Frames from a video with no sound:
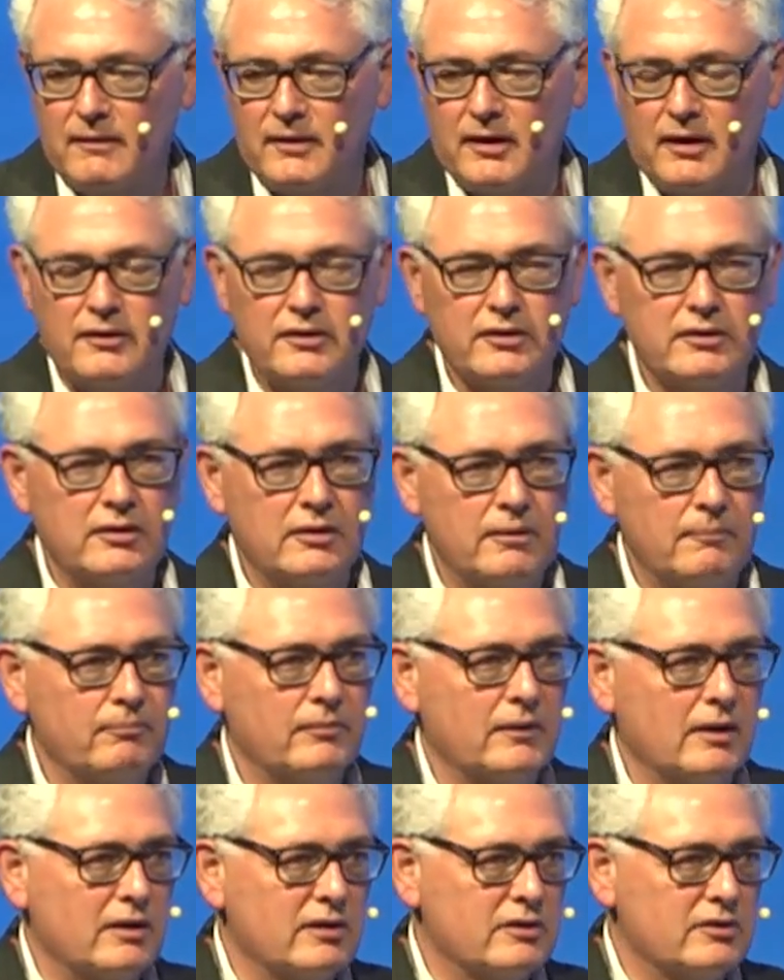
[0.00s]
and other
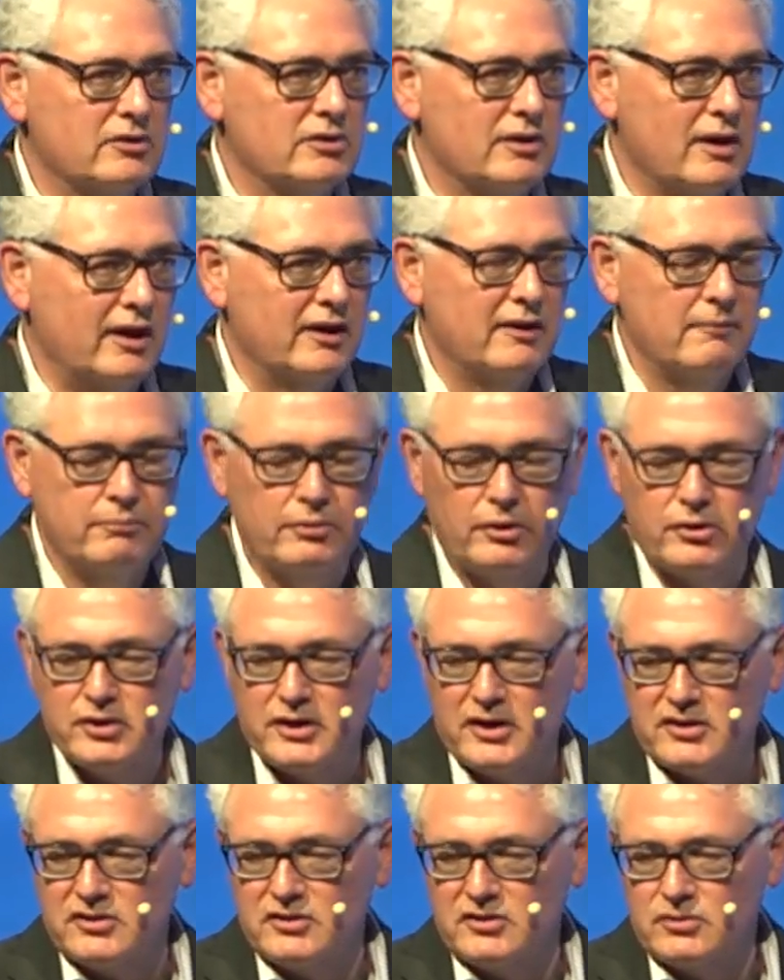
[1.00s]
kind of
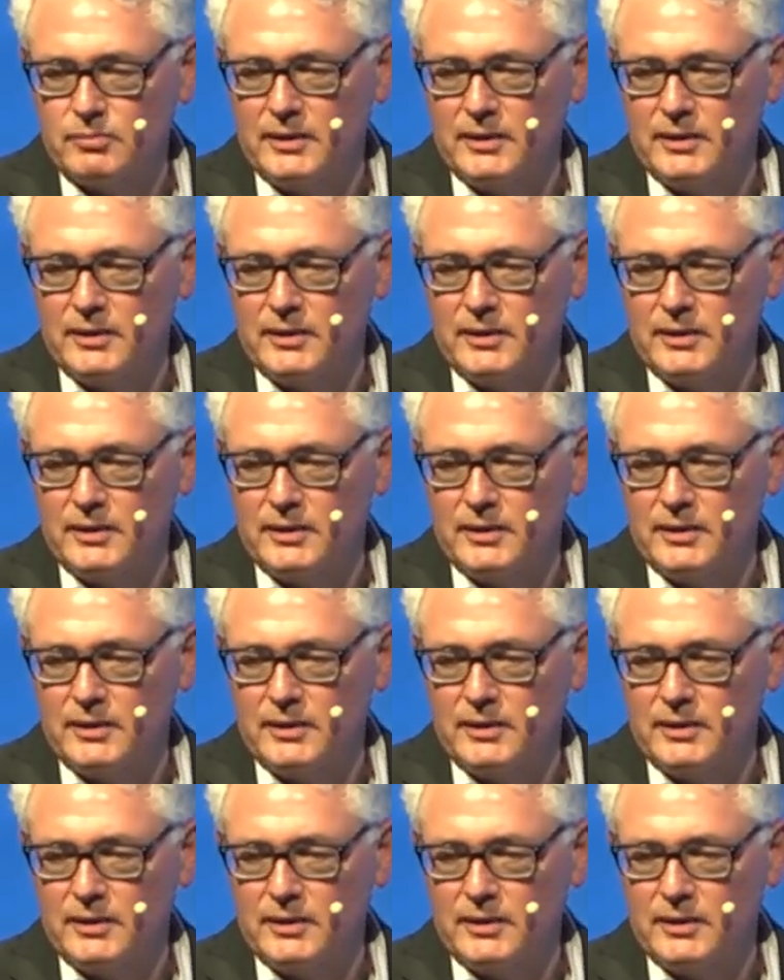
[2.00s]
projects as